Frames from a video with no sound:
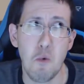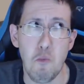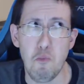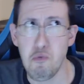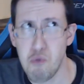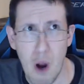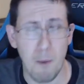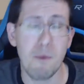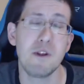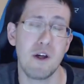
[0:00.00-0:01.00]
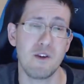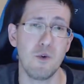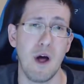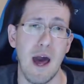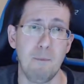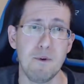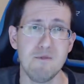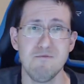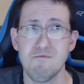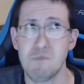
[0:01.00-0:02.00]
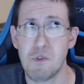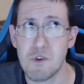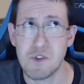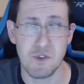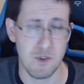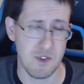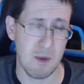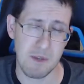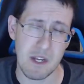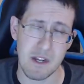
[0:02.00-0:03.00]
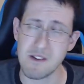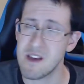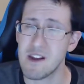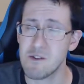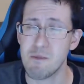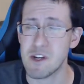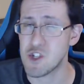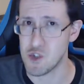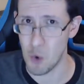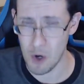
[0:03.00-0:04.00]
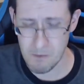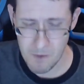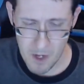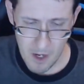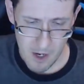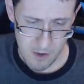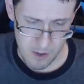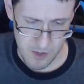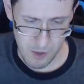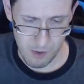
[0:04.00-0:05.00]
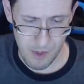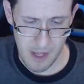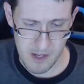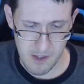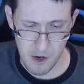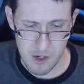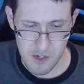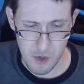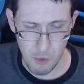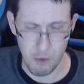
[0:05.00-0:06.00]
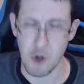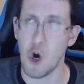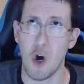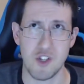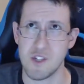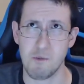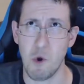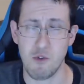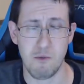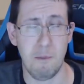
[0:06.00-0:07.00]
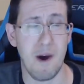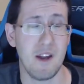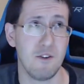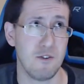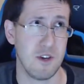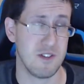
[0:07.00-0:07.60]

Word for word: Probably nothing will happen. There are still steps I need to take to make sure. There are still things. There are still precautions I'm going through my mind. Okay, it's